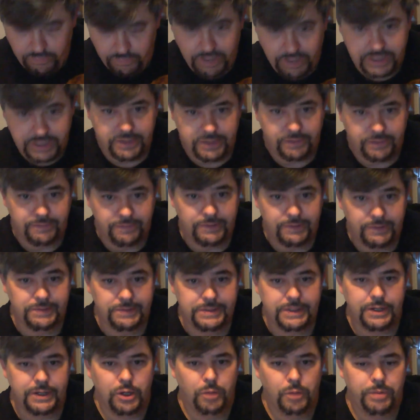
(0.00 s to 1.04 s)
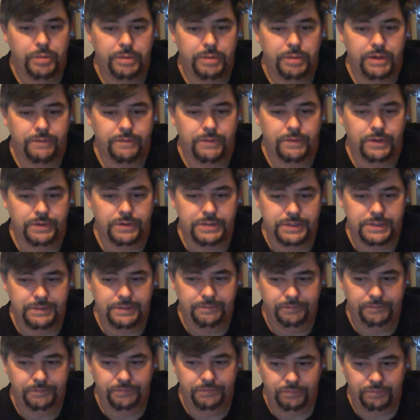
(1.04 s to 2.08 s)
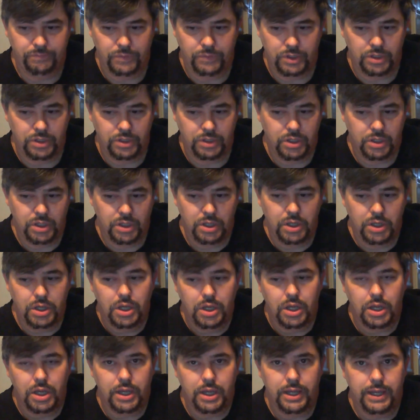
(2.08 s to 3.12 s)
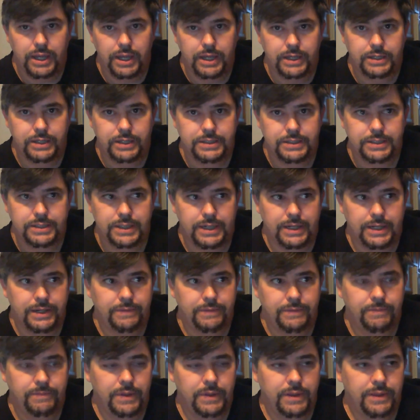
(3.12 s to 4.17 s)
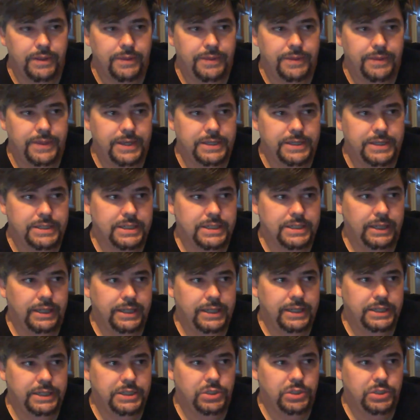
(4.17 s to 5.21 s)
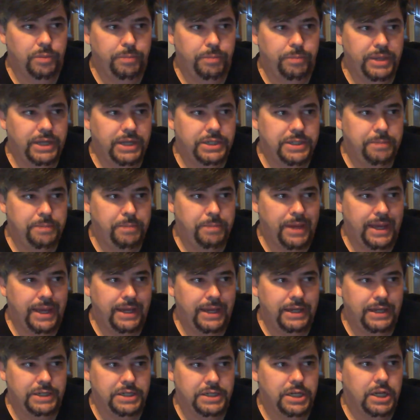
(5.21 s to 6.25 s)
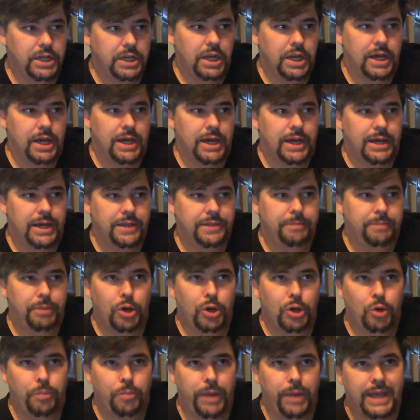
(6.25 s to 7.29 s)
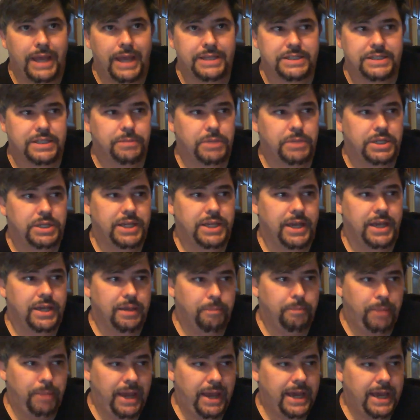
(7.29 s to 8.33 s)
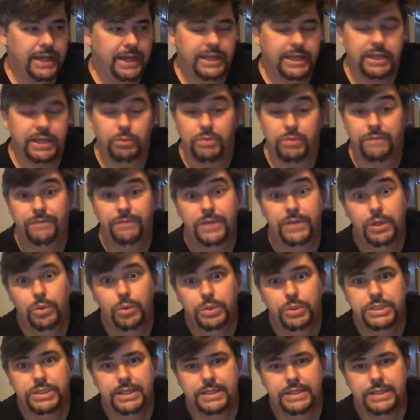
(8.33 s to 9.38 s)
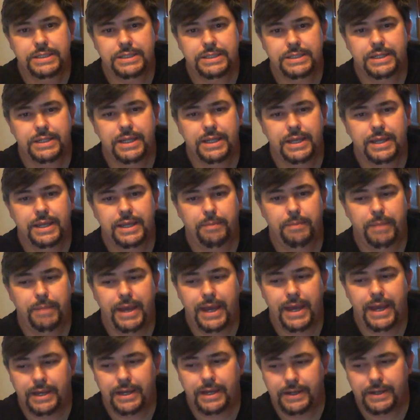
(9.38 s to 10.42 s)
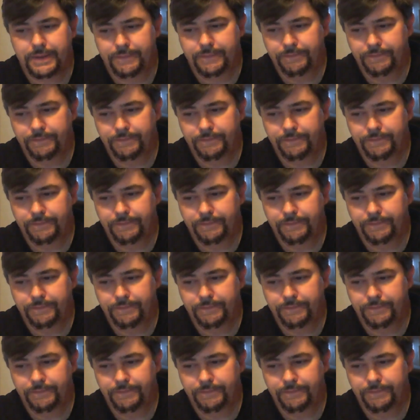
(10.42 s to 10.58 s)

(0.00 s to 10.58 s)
am I still frozen? I hope I'm not frozen. And this leads to a big debate. The Pope asks him to take it back. He refuses to take it back.